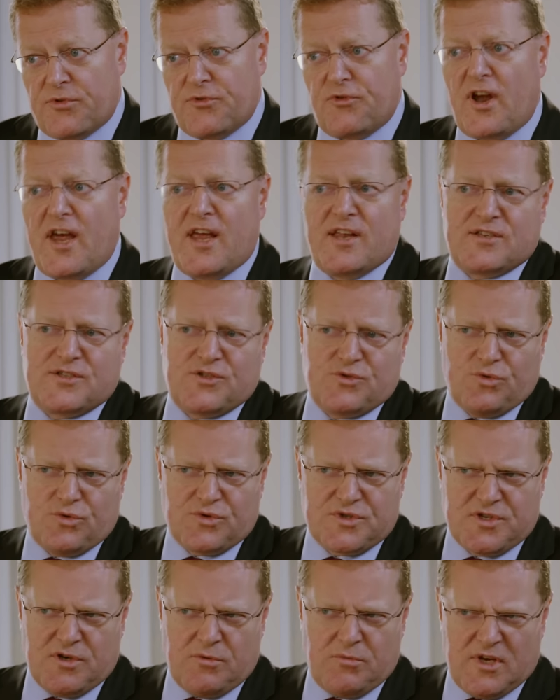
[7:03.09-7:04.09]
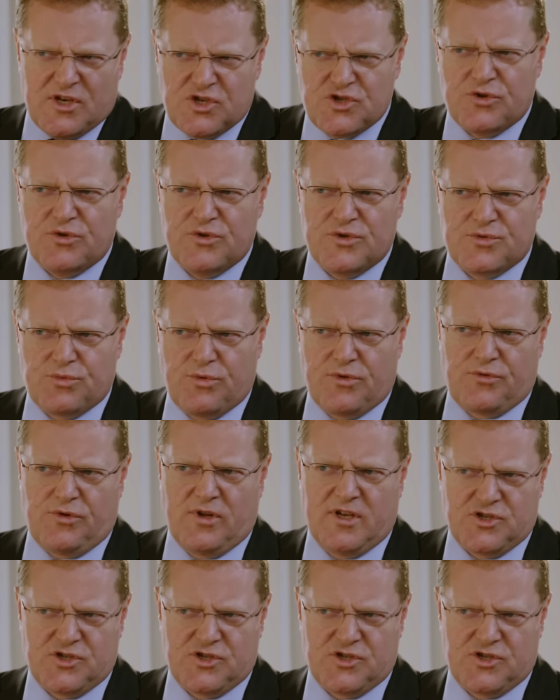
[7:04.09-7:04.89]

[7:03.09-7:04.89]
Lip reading: threats or some issues with